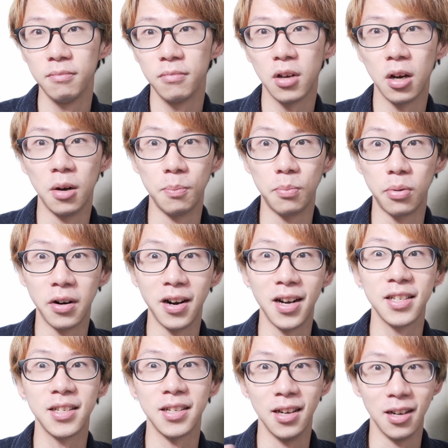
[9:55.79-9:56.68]

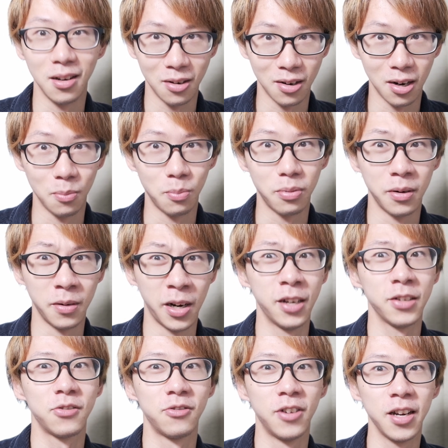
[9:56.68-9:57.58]
compressed,
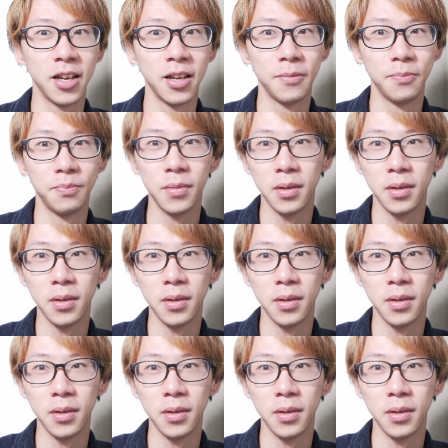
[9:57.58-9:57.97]
uncompressed, right?